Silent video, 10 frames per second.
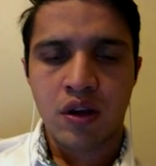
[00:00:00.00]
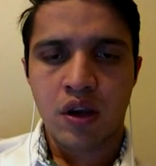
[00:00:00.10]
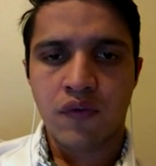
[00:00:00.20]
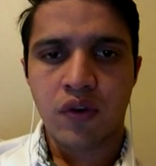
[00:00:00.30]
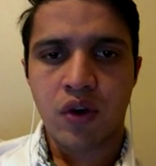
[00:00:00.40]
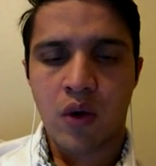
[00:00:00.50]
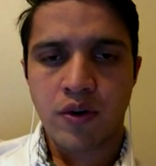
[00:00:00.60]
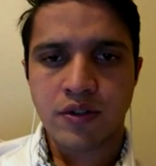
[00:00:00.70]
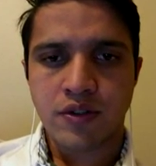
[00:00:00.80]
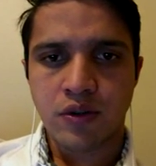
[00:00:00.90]
a few
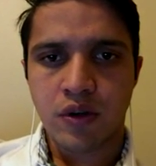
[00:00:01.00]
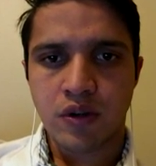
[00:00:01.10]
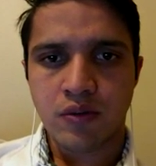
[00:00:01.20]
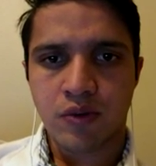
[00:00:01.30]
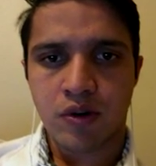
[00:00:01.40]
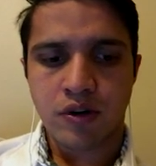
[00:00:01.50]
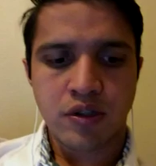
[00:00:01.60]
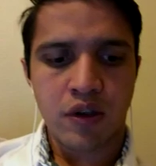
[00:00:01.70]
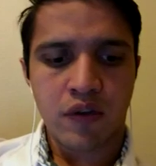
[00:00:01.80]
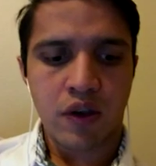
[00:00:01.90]
hours to do it tomorrow.
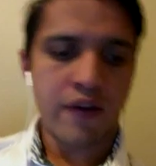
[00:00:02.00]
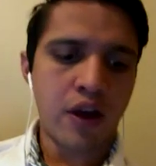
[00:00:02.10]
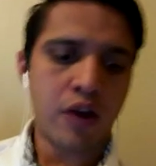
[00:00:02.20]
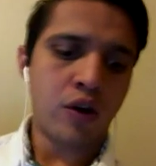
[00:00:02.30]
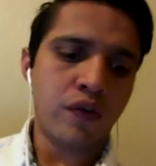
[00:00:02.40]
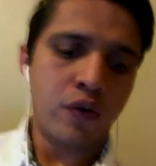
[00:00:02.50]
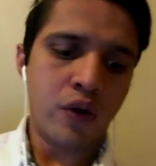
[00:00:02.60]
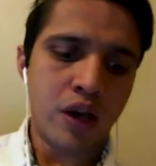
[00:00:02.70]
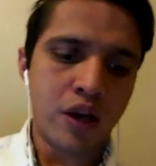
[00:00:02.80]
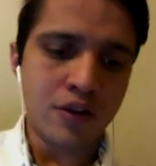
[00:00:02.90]
So I don't know if you want
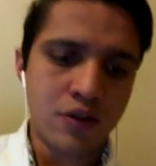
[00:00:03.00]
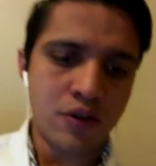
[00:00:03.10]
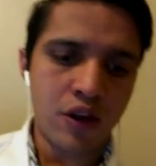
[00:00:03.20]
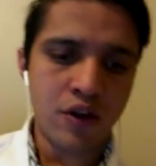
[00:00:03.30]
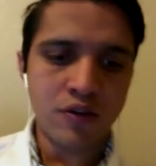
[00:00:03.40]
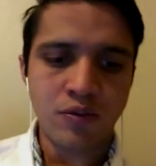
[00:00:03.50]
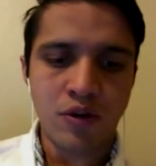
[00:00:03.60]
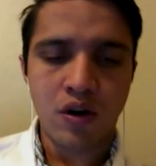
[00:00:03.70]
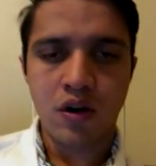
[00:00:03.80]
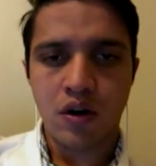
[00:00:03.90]
to get together
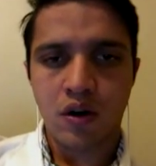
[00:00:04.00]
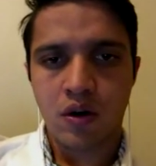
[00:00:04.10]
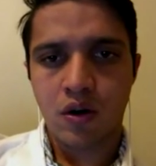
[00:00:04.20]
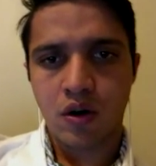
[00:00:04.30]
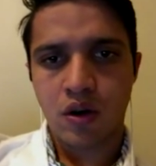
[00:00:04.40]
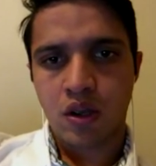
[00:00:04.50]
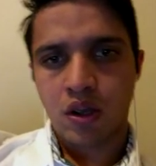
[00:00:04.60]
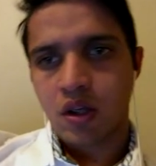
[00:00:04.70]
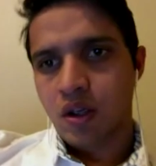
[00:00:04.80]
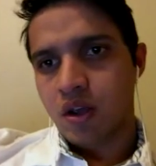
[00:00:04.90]
tomorrow or
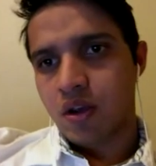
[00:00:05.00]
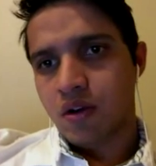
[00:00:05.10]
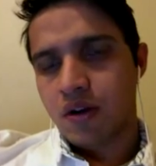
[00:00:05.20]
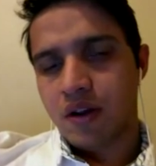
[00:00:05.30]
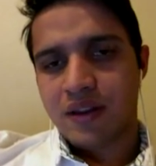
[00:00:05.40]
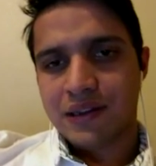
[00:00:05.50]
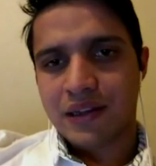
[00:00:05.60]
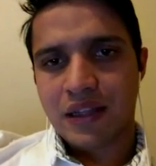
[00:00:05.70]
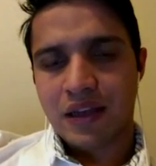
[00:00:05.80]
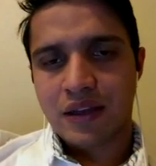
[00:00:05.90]
anything like
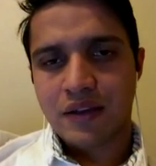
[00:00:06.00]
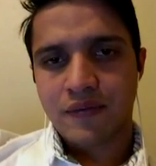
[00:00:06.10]
that.